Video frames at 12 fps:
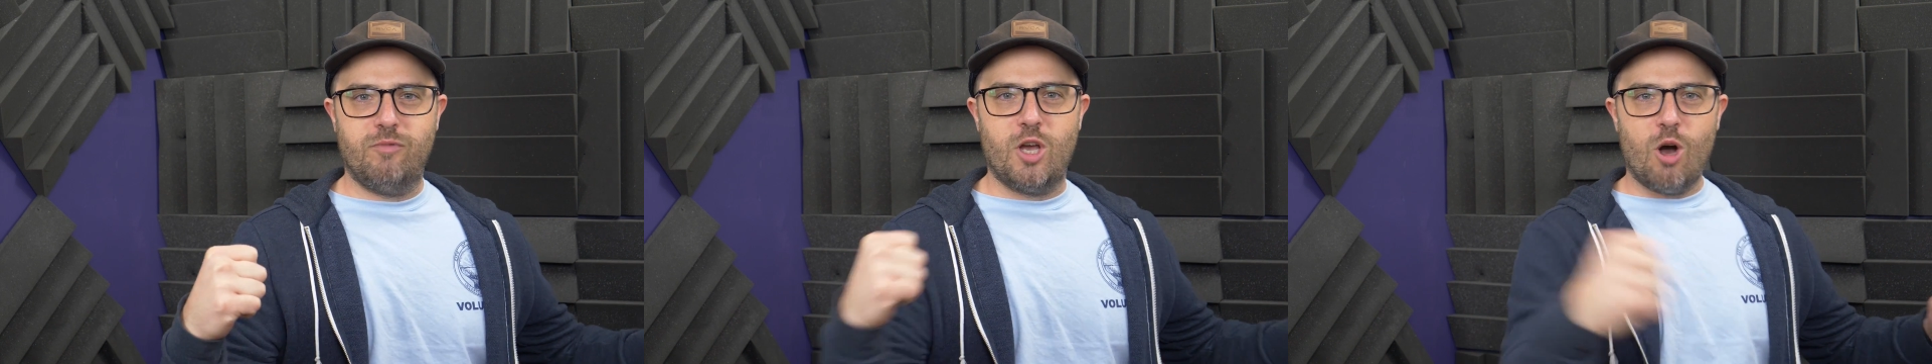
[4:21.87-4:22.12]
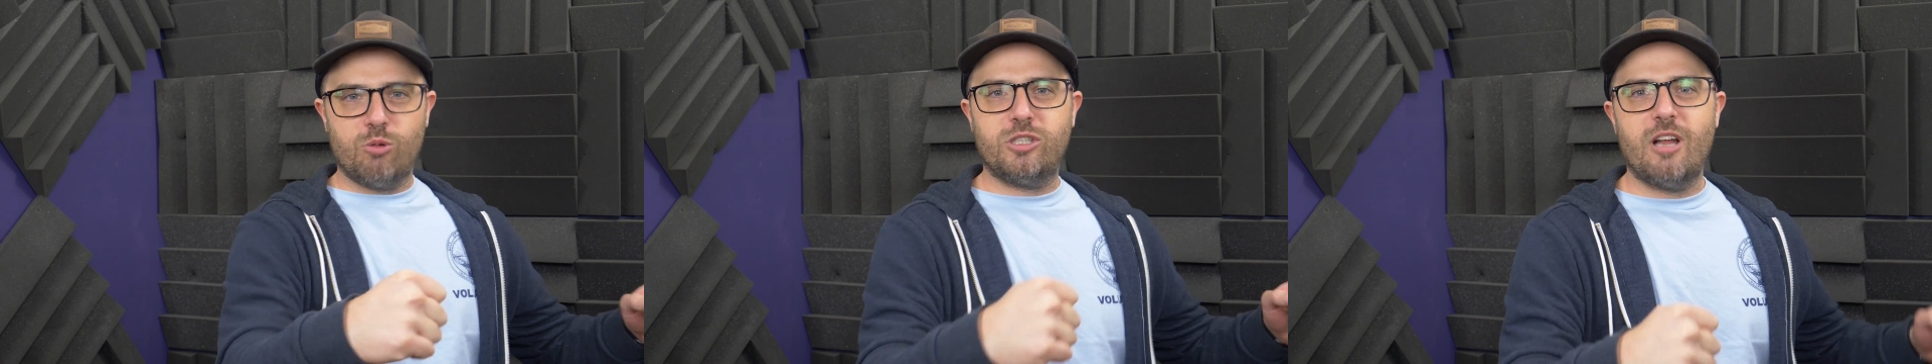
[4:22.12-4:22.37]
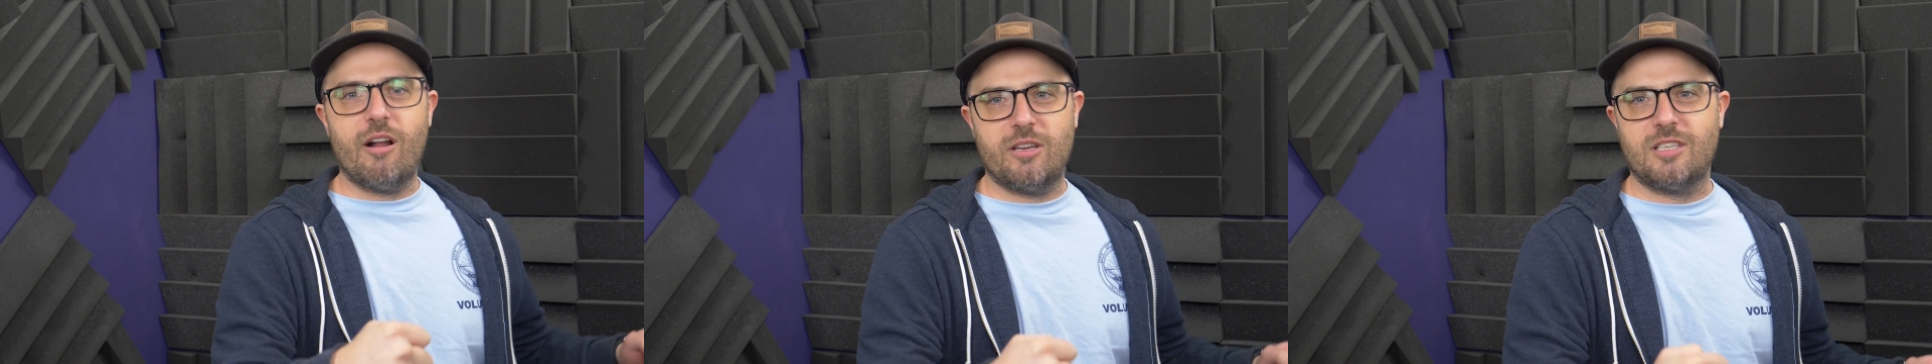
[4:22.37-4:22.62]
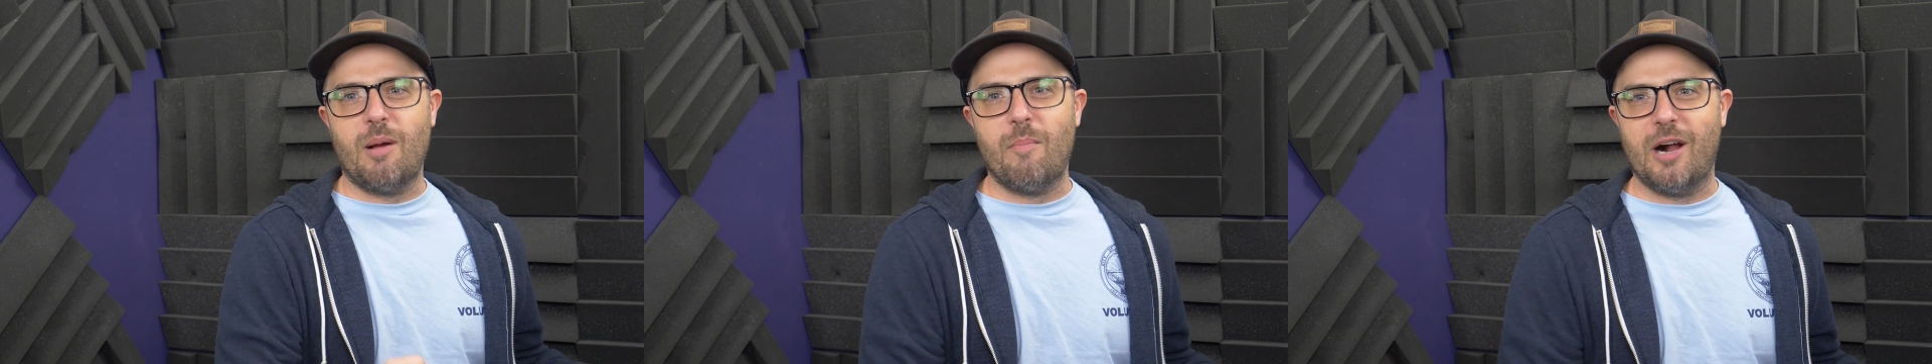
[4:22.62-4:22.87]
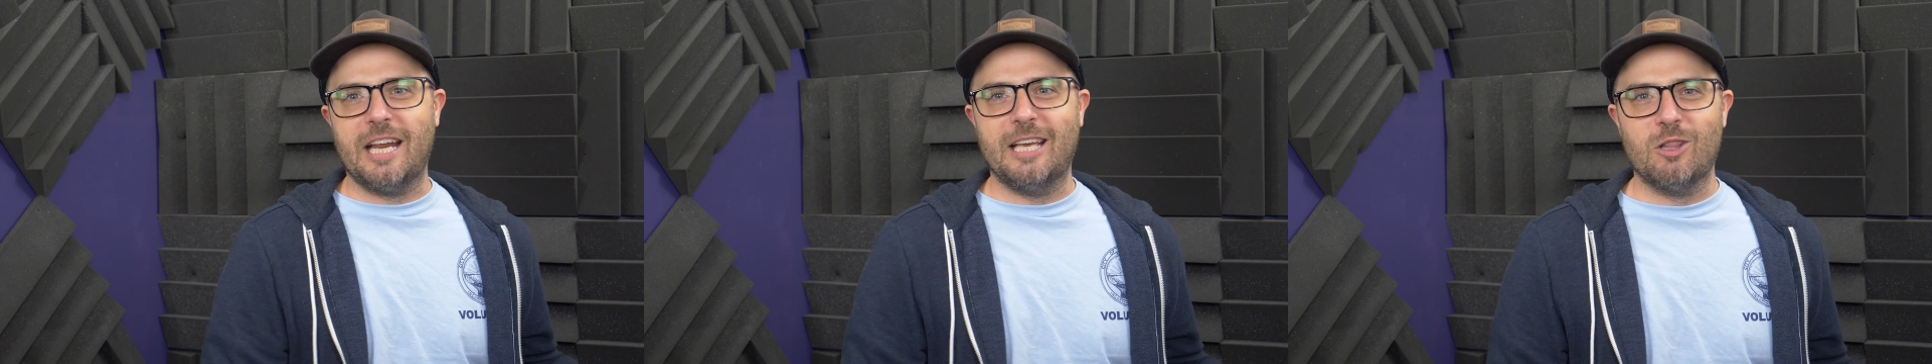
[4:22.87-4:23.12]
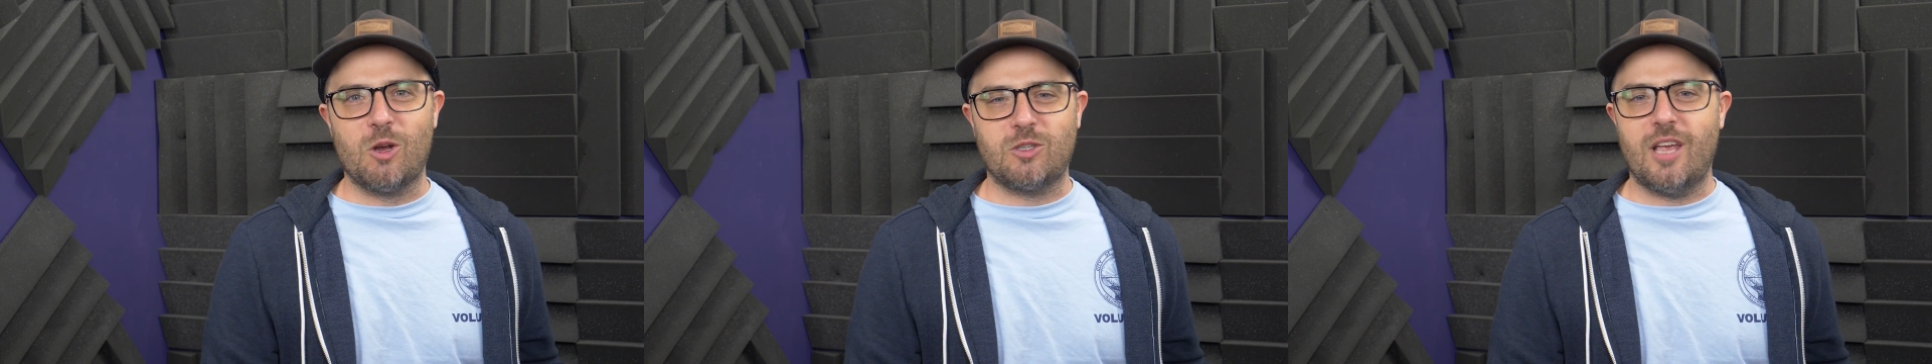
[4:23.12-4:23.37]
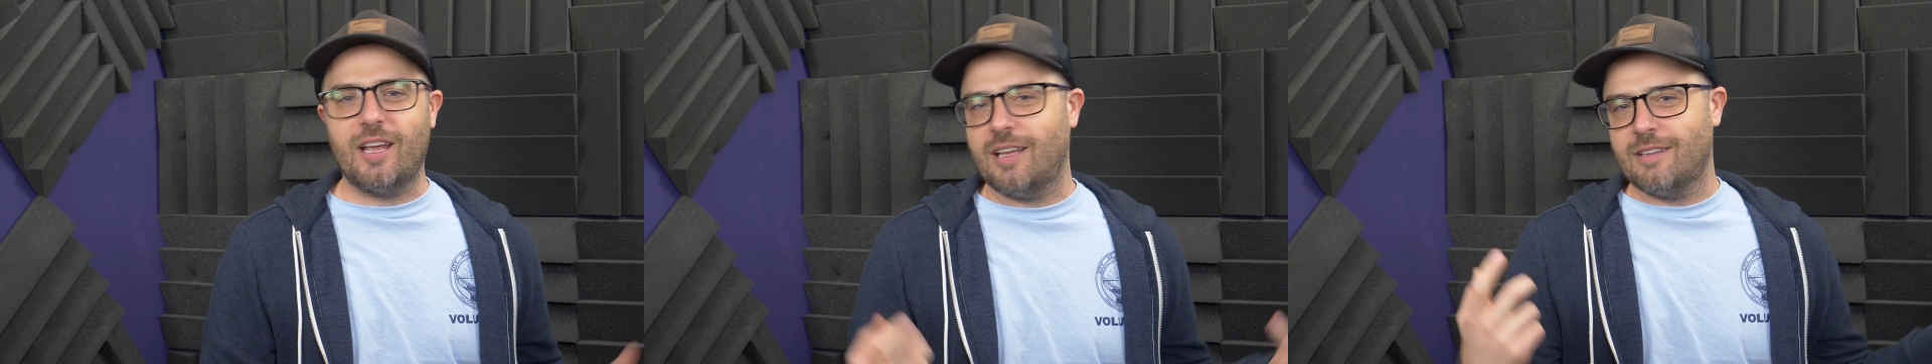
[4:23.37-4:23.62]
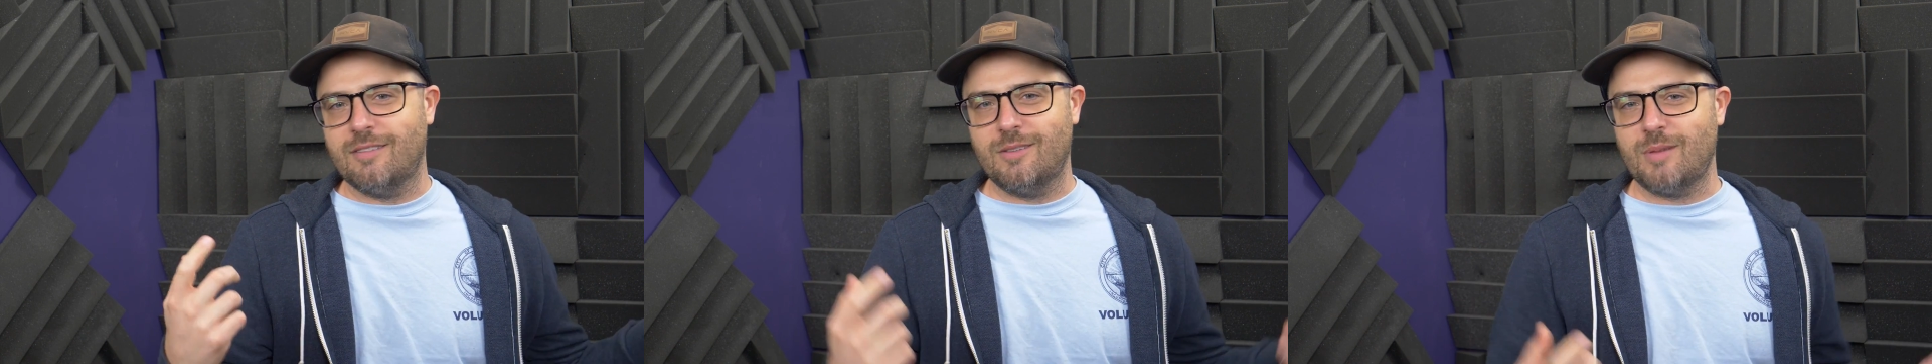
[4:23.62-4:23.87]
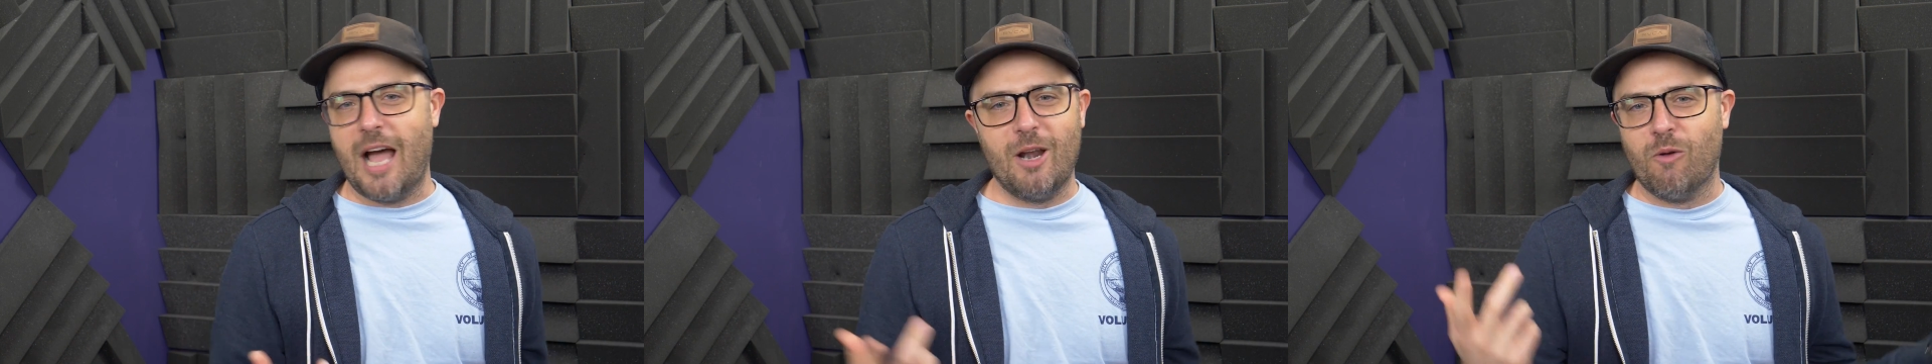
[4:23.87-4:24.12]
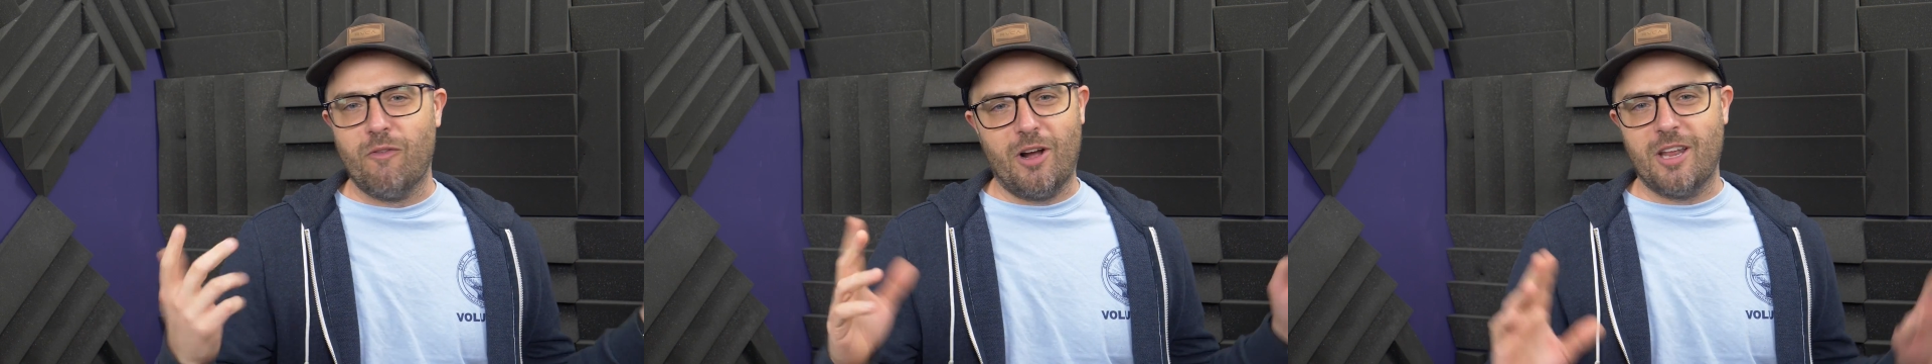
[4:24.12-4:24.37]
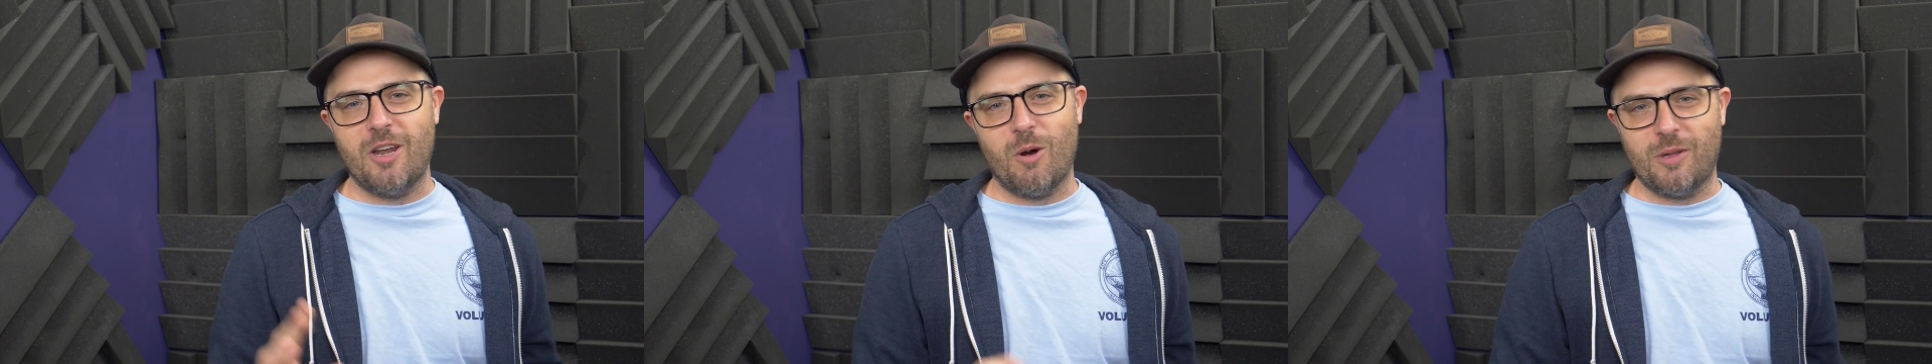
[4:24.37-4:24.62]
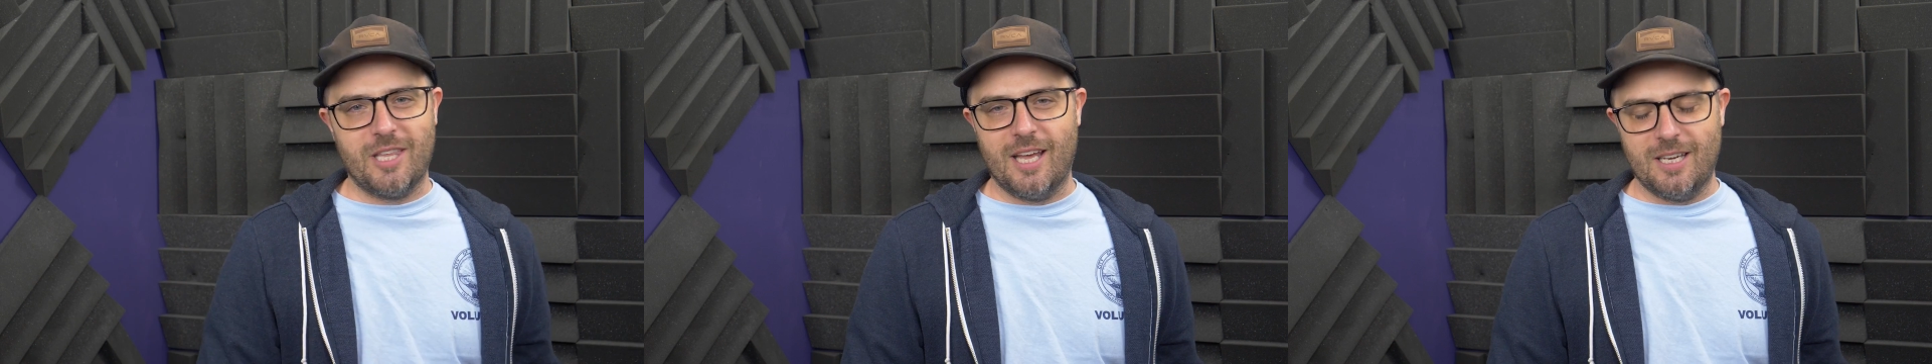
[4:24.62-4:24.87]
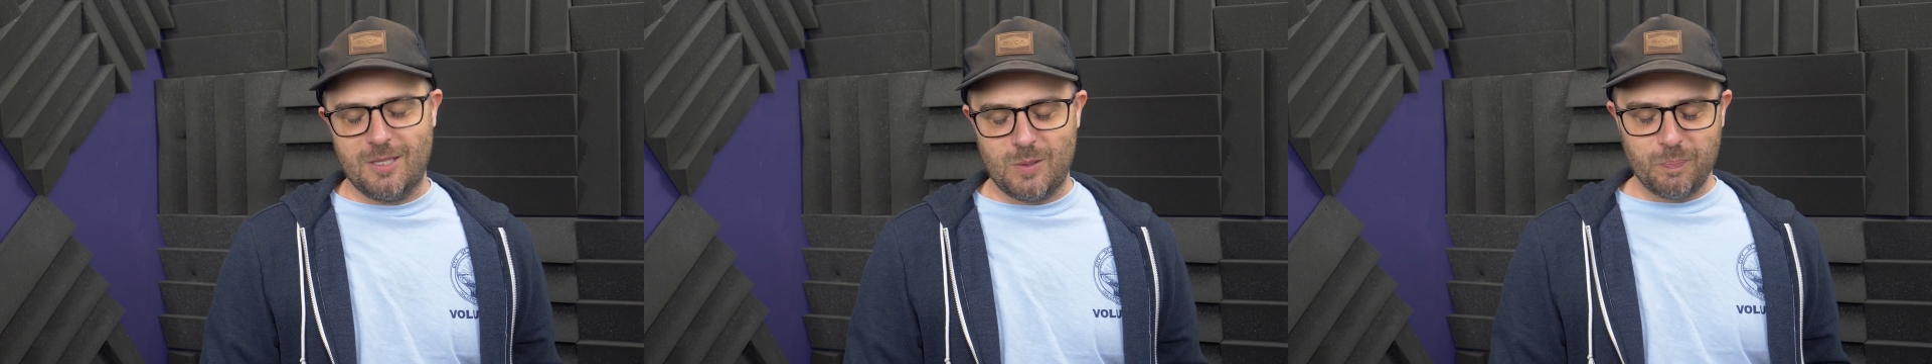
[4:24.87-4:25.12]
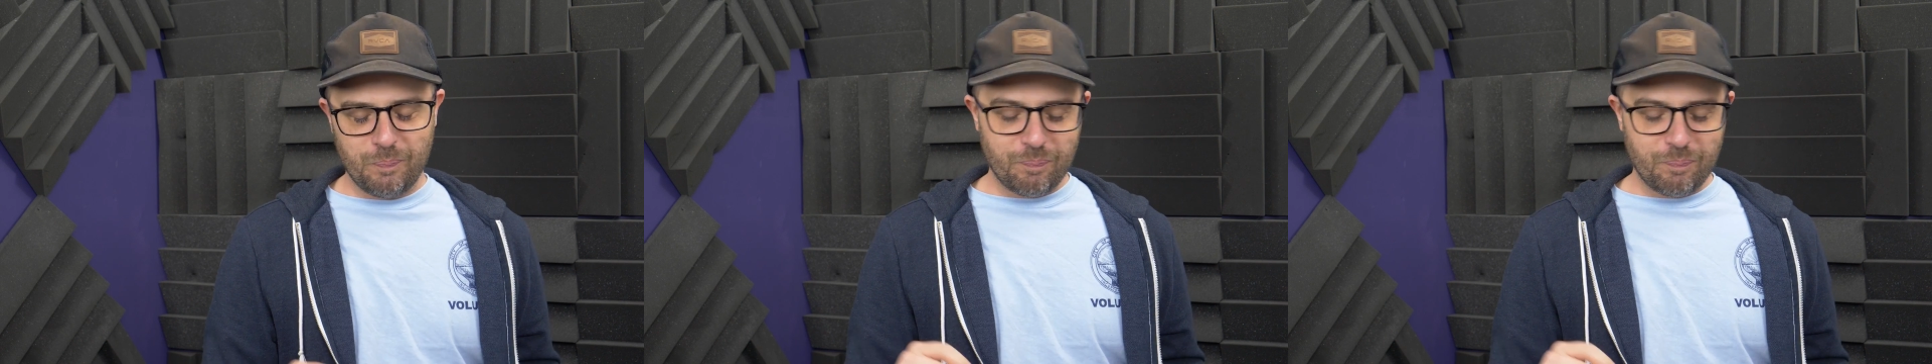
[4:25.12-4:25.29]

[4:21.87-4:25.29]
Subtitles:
ghost out of somebody, it looks like, and I don't fucking know what that is.